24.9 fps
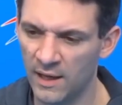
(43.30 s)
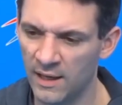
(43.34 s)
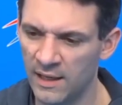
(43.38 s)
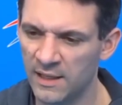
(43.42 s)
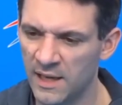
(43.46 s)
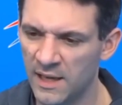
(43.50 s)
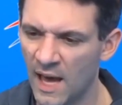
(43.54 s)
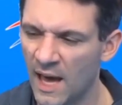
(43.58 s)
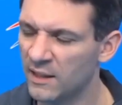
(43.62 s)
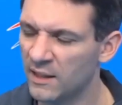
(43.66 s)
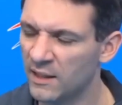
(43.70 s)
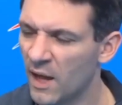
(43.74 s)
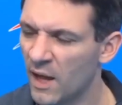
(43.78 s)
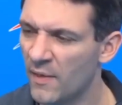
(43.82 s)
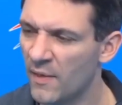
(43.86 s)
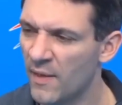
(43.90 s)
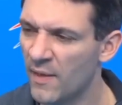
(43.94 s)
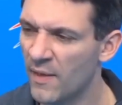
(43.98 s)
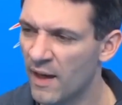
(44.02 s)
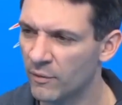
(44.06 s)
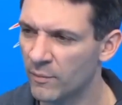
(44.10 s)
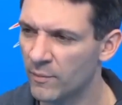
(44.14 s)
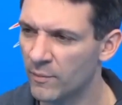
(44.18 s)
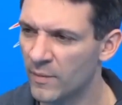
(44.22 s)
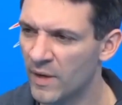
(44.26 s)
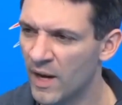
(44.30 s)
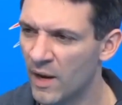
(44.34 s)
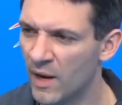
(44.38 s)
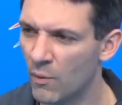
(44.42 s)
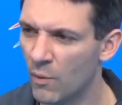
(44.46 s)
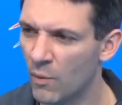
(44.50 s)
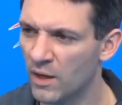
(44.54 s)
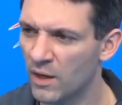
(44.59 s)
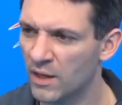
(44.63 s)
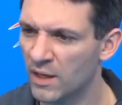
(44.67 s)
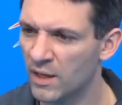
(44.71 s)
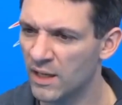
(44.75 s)
He's kind of done that from day
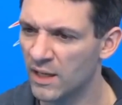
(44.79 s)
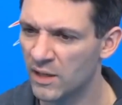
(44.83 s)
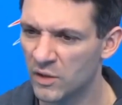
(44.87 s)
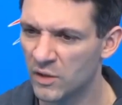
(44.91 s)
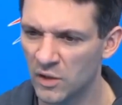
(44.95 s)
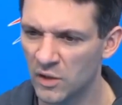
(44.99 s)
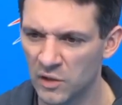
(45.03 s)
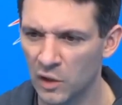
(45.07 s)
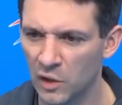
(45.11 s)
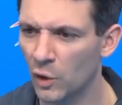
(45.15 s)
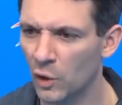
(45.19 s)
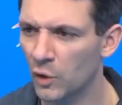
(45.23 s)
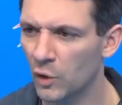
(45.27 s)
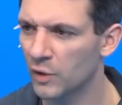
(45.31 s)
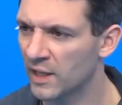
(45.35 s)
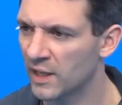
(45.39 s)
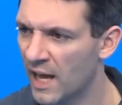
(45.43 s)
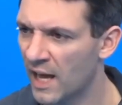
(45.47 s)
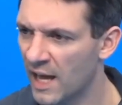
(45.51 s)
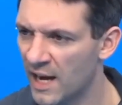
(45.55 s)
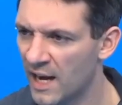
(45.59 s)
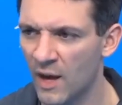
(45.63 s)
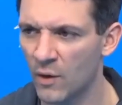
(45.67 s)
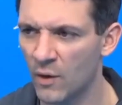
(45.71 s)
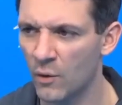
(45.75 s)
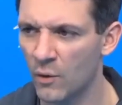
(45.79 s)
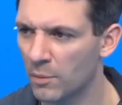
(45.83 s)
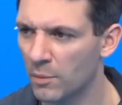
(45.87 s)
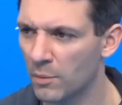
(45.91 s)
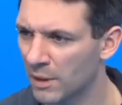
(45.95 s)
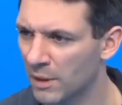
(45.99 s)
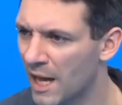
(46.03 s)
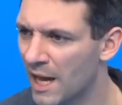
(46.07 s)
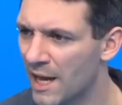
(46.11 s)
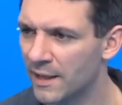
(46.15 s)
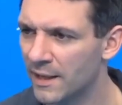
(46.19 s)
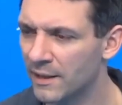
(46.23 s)
one, and he's just learned kind of how to
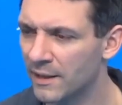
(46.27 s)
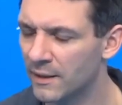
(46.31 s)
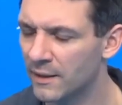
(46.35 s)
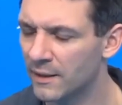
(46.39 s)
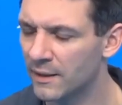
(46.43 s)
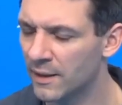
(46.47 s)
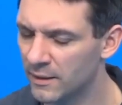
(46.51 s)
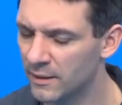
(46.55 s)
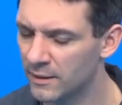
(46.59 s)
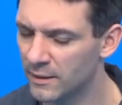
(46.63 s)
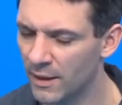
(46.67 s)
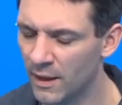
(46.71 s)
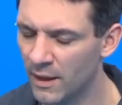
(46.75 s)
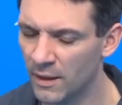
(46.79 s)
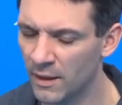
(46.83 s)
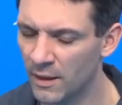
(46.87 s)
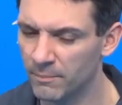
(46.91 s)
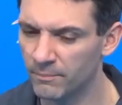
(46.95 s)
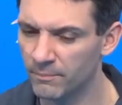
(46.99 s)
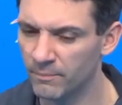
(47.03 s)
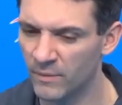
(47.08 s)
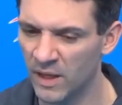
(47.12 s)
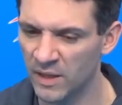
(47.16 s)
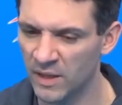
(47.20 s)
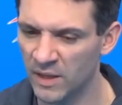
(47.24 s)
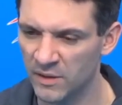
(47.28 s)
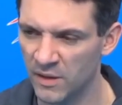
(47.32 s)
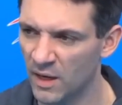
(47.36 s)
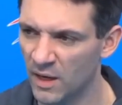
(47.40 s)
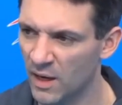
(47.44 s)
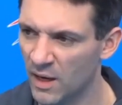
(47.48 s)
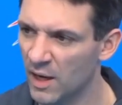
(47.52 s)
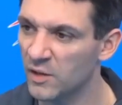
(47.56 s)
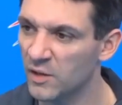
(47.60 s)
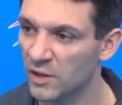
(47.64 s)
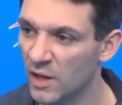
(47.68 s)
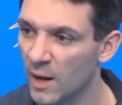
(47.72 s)
apply it, and has
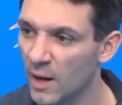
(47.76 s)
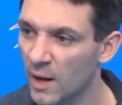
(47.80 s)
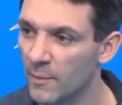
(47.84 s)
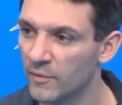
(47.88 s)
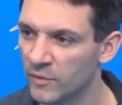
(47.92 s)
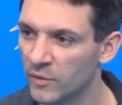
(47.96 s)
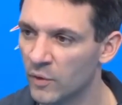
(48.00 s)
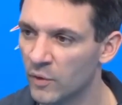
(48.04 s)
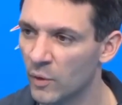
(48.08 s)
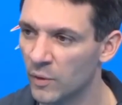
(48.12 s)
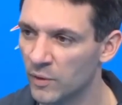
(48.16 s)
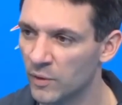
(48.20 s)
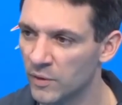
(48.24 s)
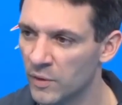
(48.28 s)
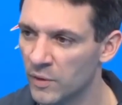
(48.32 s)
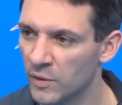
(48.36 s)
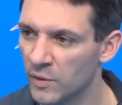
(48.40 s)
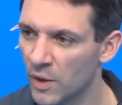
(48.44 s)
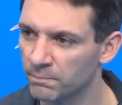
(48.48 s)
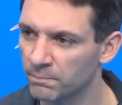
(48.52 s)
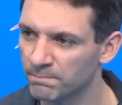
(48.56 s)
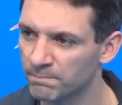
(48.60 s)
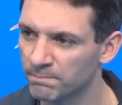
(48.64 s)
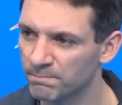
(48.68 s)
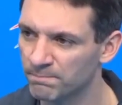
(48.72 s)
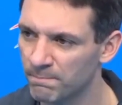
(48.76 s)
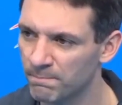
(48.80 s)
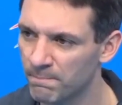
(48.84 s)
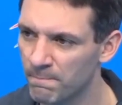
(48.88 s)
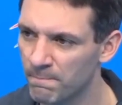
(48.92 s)
done a nice job of doing so.